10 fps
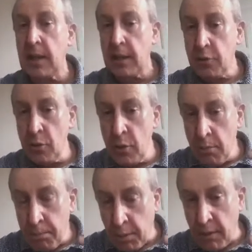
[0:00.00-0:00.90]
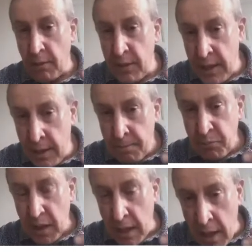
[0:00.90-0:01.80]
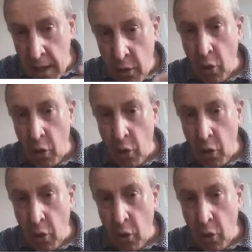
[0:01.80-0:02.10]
You probably uh,